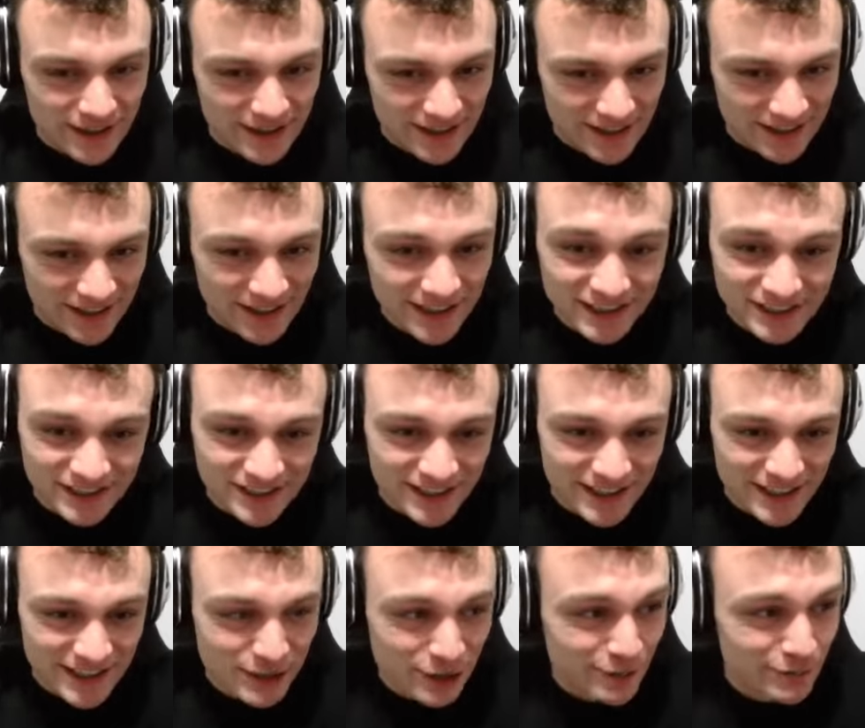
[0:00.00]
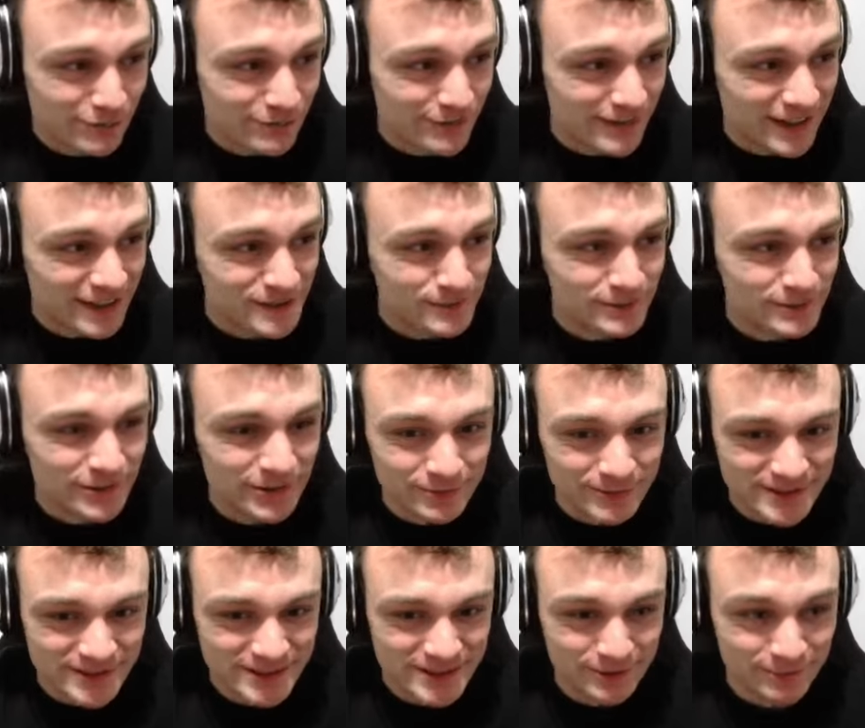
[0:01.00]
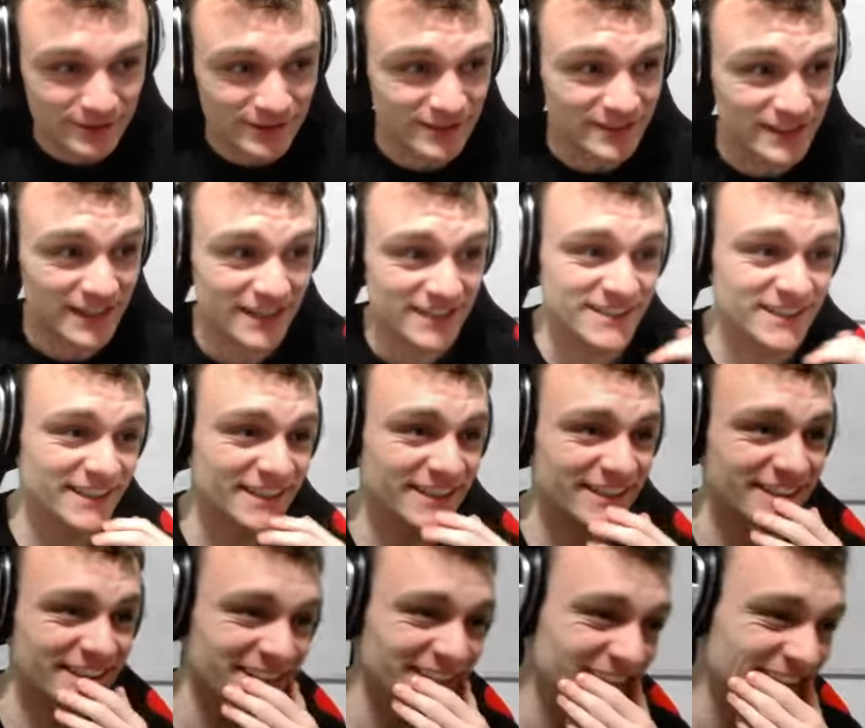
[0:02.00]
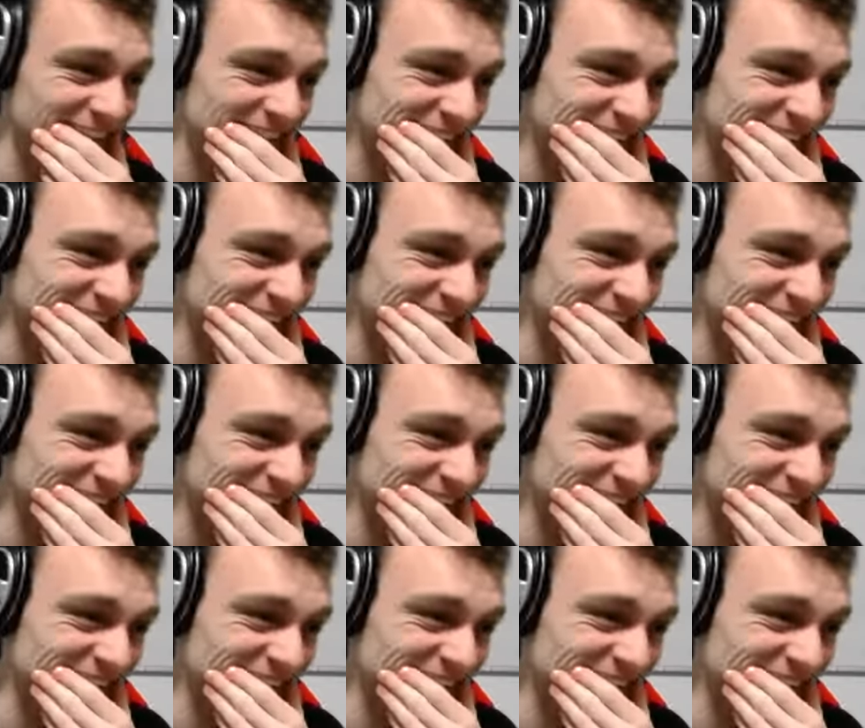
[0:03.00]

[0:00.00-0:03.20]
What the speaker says: actually I love experimenting with that.